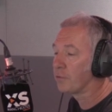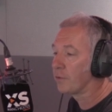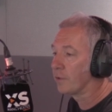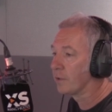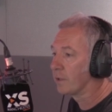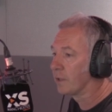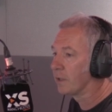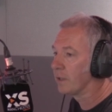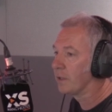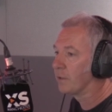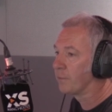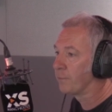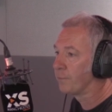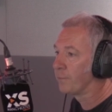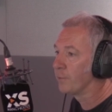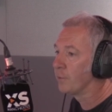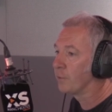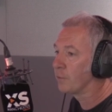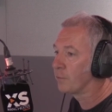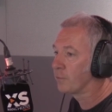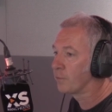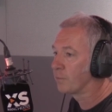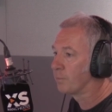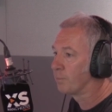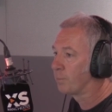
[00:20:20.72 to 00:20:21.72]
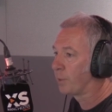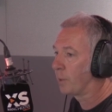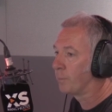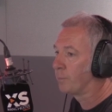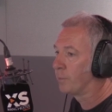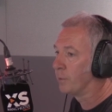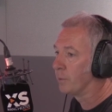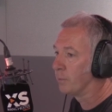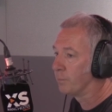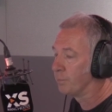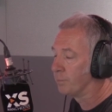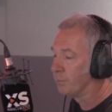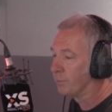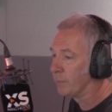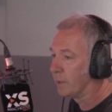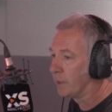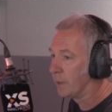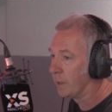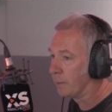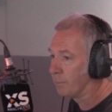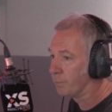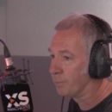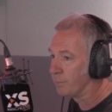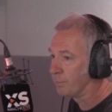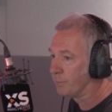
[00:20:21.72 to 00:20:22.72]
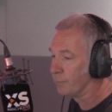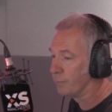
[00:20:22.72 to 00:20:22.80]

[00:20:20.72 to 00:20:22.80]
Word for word: us on the, the first proper uh,